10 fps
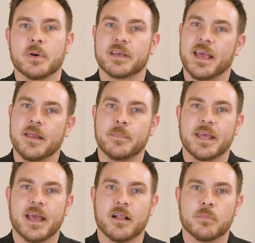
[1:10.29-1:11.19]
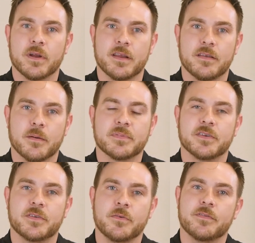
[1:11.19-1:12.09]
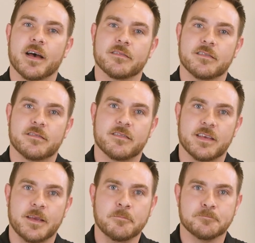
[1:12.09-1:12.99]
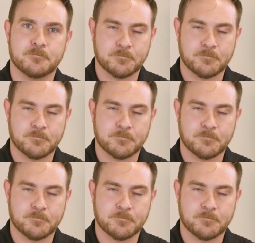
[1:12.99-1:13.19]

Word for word: but can be calibrated up to 2000 C.